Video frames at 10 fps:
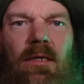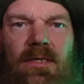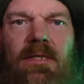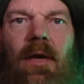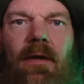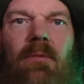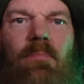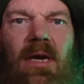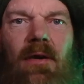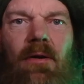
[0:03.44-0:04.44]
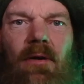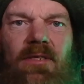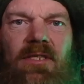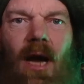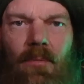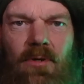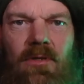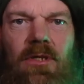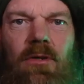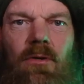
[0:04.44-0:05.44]
2 Peter chapter
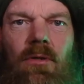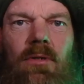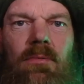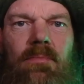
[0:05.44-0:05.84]
2.